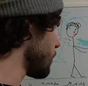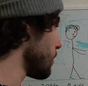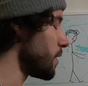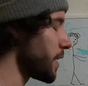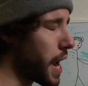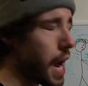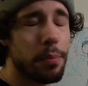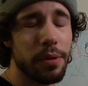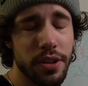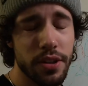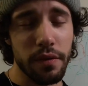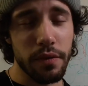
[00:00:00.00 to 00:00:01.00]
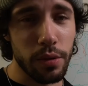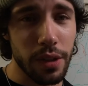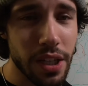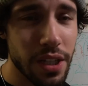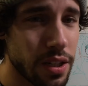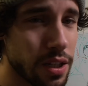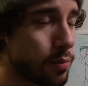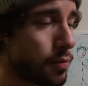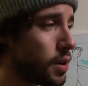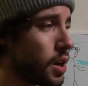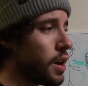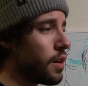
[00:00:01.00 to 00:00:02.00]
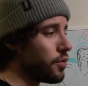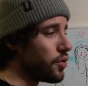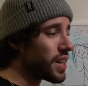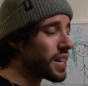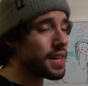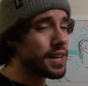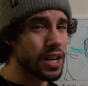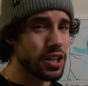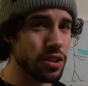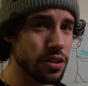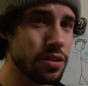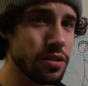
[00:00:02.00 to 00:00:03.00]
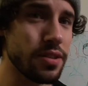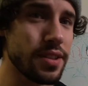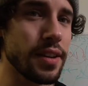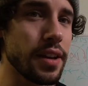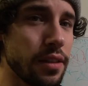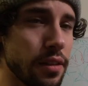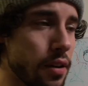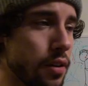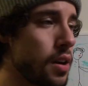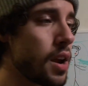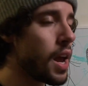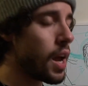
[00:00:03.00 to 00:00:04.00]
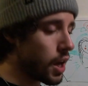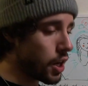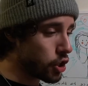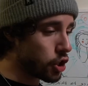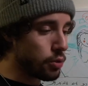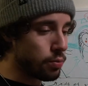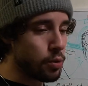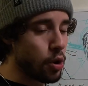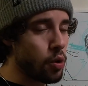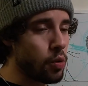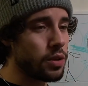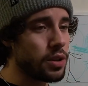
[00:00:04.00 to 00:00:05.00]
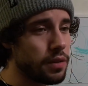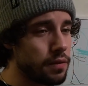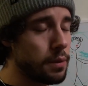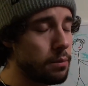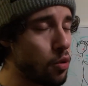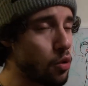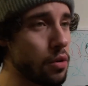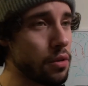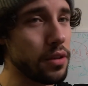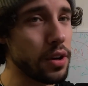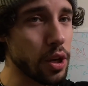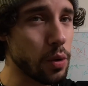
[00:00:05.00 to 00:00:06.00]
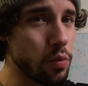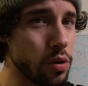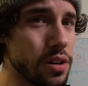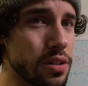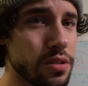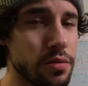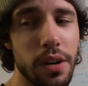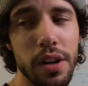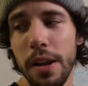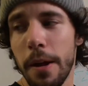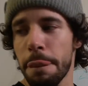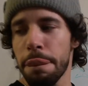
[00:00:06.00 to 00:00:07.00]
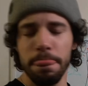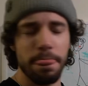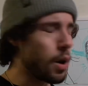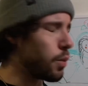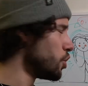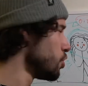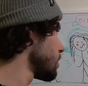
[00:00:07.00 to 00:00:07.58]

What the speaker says: the happiness of the relationship, for the connection to stay there and grow even more than it was, right? Now, when you